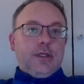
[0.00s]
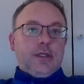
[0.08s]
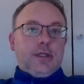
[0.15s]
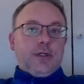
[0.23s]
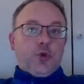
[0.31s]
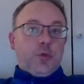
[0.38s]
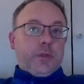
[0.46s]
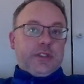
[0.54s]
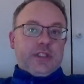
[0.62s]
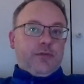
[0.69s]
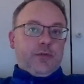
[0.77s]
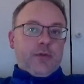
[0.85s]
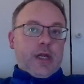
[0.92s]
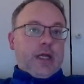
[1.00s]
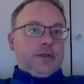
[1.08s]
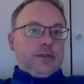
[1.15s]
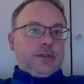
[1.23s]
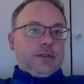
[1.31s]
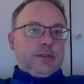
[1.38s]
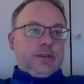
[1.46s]
almost every
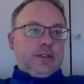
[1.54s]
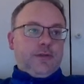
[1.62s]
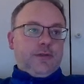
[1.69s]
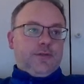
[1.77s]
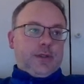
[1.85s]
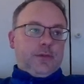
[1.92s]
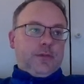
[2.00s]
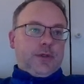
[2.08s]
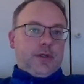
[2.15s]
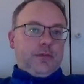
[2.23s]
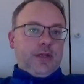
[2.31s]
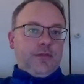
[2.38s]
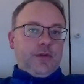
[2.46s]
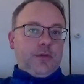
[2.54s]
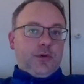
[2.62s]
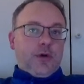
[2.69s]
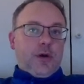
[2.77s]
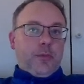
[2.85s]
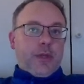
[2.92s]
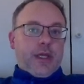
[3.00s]
round, and you think, well, I'm giving them
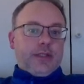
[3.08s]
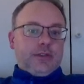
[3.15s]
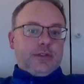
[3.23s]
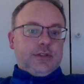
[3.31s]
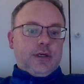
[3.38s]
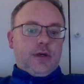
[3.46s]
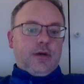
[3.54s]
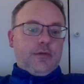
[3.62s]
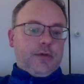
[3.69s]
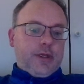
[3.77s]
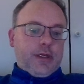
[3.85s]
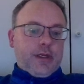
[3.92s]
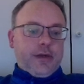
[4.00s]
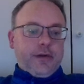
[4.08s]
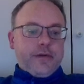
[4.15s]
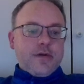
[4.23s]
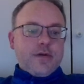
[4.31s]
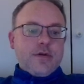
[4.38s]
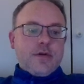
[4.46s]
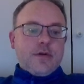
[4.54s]
quite a big head start, really.
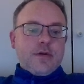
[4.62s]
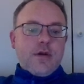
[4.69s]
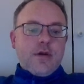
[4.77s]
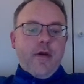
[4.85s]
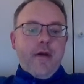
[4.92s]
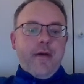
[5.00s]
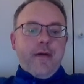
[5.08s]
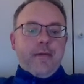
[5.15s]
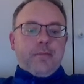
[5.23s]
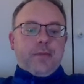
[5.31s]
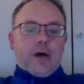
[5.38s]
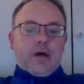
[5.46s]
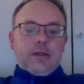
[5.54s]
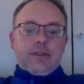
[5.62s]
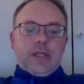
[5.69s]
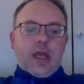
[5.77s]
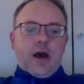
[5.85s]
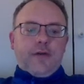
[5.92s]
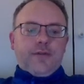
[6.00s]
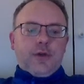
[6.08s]
But
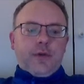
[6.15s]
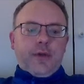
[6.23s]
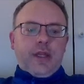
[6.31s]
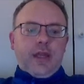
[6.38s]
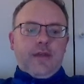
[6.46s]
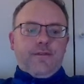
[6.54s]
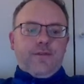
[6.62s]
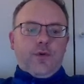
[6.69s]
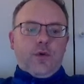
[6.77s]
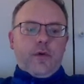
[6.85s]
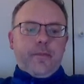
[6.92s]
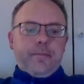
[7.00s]
yeah, after Queen d4,